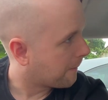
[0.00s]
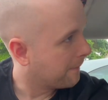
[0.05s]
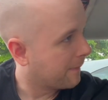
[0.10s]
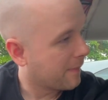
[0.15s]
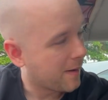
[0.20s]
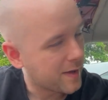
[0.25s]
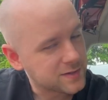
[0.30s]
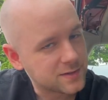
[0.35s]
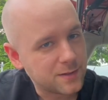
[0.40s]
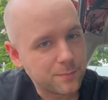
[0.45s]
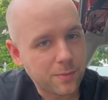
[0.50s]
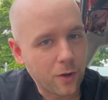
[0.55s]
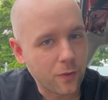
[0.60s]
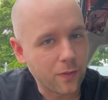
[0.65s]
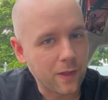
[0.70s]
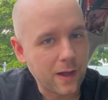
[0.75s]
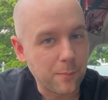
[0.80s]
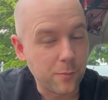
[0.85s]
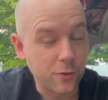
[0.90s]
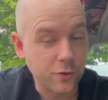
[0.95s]
messed about
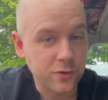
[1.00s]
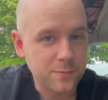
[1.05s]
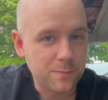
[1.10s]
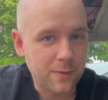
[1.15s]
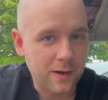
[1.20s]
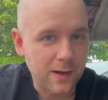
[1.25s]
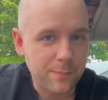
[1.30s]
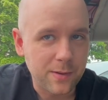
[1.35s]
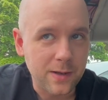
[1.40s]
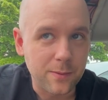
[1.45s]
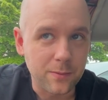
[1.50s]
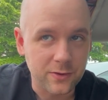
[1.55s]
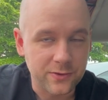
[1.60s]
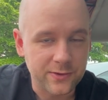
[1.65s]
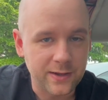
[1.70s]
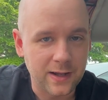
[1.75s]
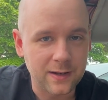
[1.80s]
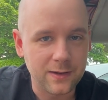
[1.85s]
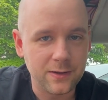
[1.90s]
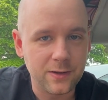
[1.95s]
that much by people
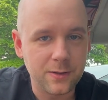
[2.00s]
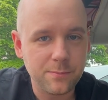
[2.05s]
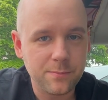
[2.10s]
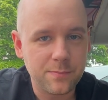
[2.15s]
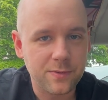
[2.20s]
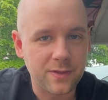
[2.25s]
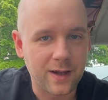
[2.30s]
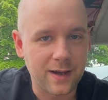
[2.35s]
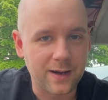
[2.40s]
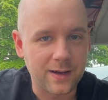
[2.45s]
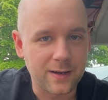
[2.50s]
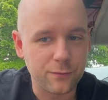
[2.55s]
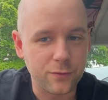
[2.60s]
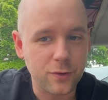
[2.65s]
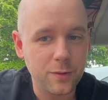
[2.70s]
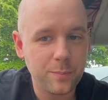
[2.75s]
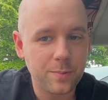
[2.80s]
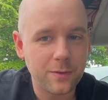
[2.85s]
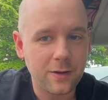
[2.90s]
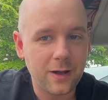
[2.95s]
selling them that I give
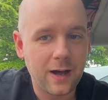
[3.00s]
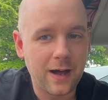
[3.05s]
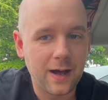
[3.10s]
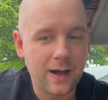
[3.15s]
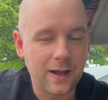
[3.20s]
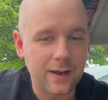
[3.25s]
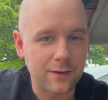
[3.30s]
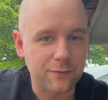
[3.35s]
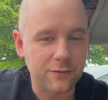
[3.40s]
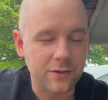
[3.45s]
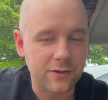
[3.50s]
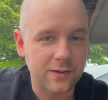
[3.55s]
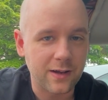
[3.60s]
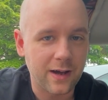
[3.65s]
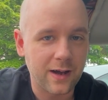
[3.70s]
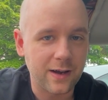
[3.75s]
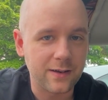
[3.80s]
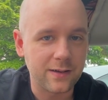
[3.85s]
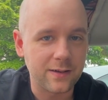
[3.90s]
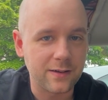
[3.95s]
up, and I've
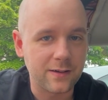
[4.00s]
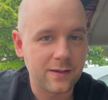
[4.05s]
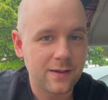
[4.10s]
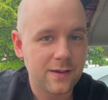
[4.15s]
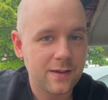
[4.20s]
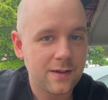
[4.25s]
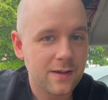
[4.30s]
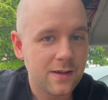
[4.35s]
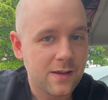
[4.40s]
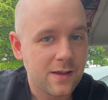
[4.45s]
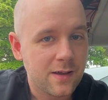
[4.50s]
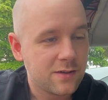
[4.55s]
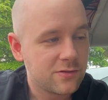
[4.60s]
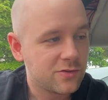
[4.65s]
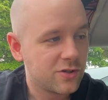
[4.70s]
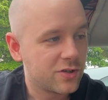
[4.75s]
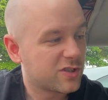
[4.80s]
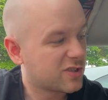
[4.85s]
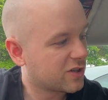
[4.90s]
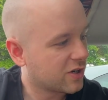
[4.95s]
decided
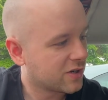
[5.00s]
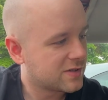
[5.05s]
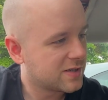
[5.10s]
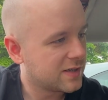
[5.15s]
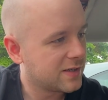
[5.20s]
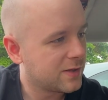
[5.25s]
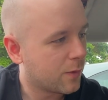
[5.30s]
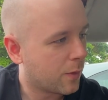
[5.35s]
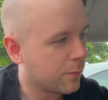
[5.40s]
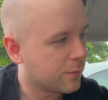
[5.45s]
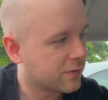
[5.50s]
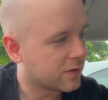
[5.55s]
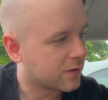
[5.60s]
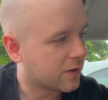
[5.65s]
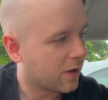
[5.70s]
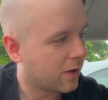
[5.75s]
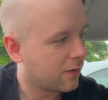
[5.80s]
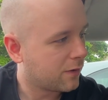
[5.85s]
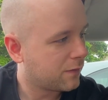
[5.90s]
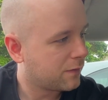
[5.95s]
just to continue on with the
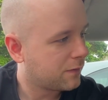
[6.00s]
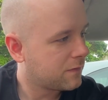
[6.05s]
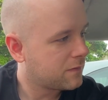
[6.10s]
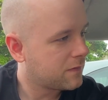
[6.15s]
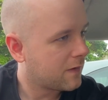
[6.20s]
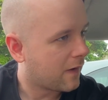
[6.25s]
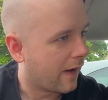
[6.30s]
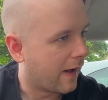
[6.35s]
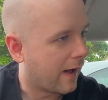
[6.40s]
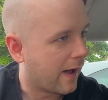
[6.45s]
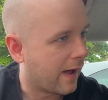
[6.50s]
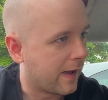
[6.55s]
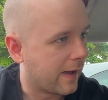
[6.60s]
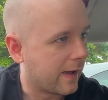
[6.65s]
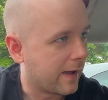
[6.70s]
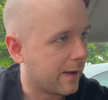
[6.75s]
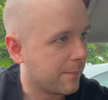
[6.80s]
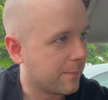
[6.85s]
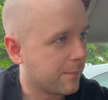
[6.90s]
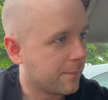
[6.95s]
golf,
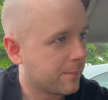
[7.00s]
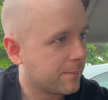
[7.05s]
get